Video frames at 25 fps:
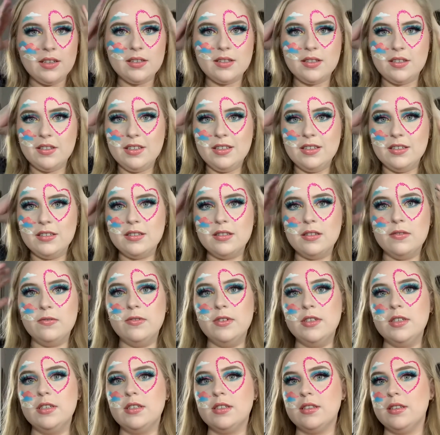so here's the
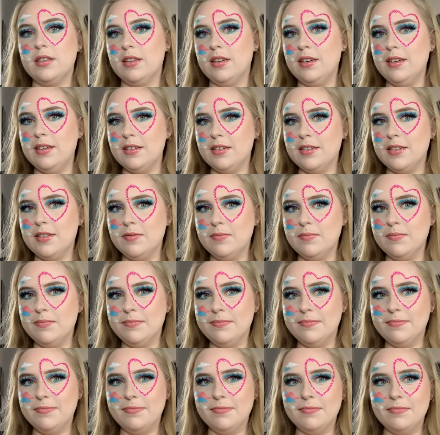finished look.
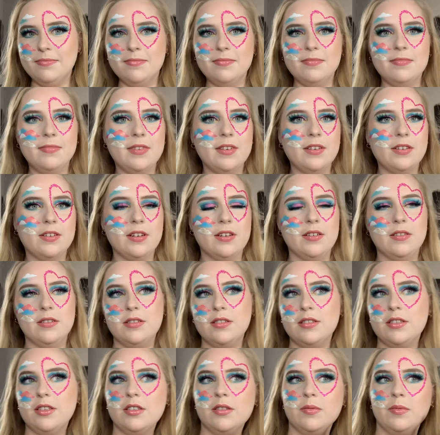
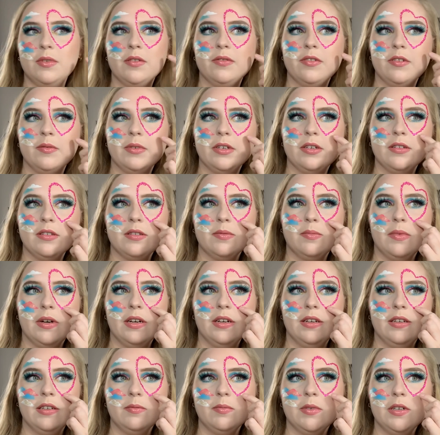Excuse me if I'm not
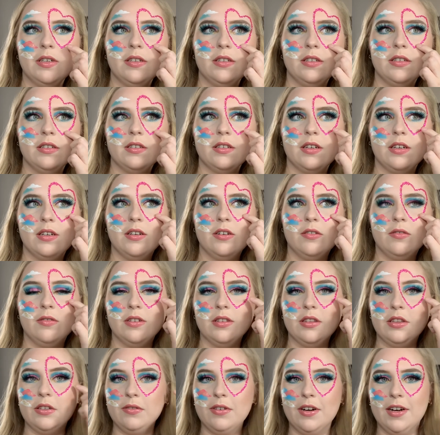smiling much. I don't
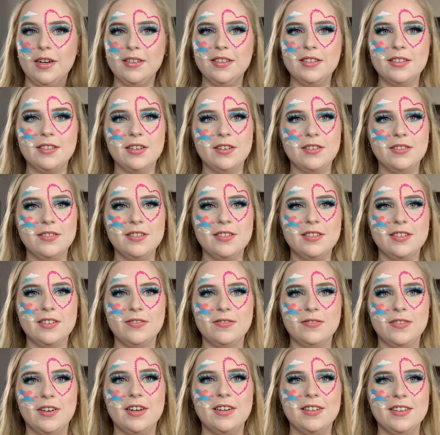want the rhinestones to
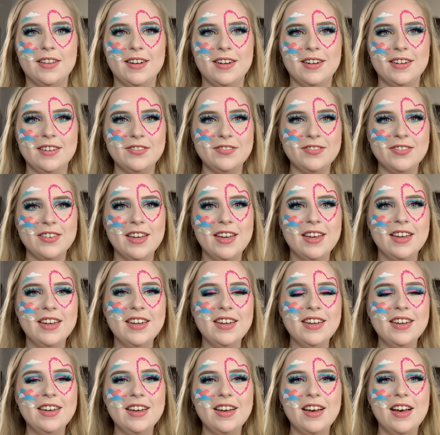fall
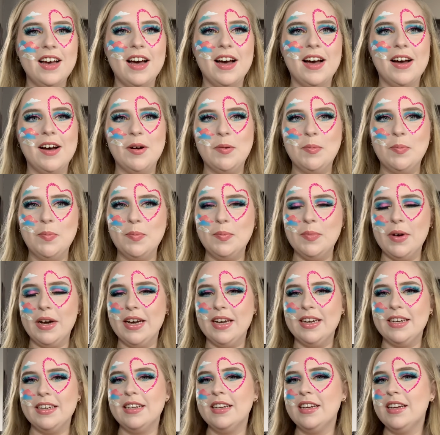off.
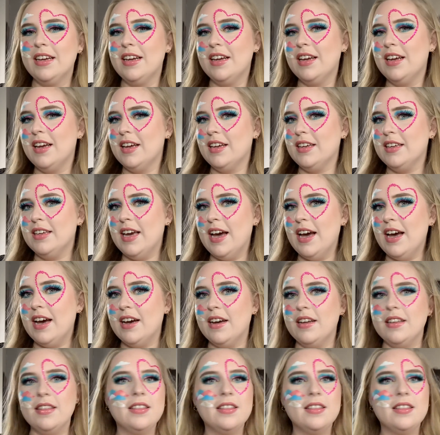But yeah,